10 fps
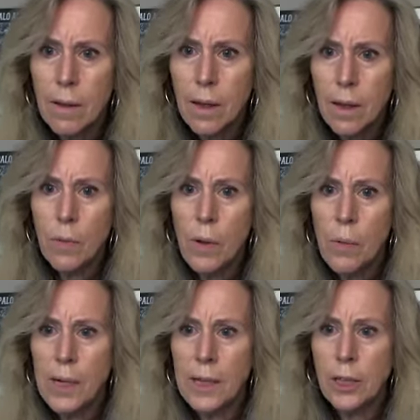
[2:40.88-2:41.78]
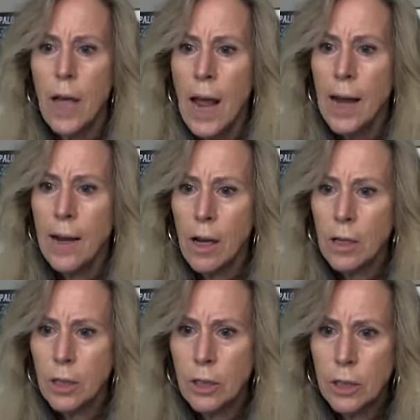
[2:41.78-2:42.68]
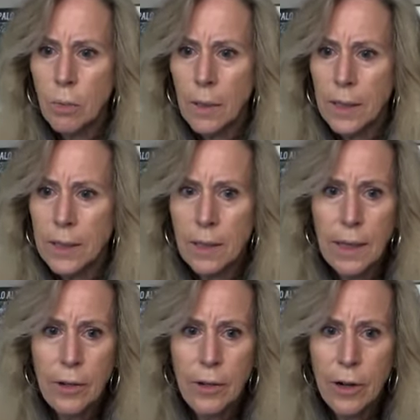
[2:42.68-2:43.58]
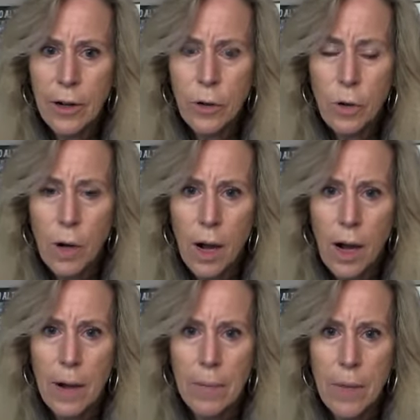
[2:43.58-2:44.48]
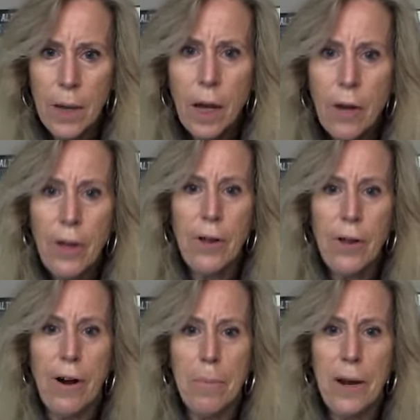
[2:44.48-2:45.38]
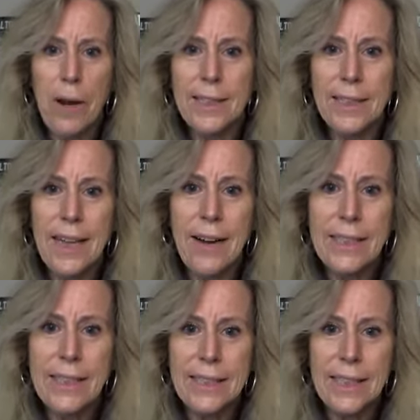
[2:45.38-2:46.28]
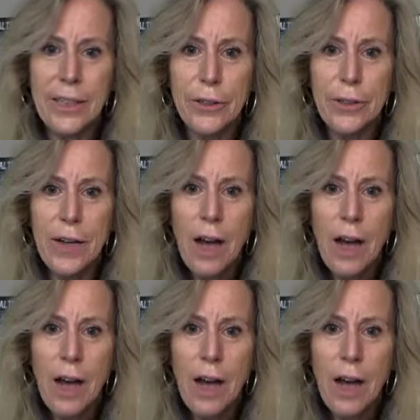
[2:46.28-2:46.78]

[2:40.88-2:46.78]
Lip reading: And we will get, and I also just wanted to let you know, oh, there you are, Brent. Now I see you.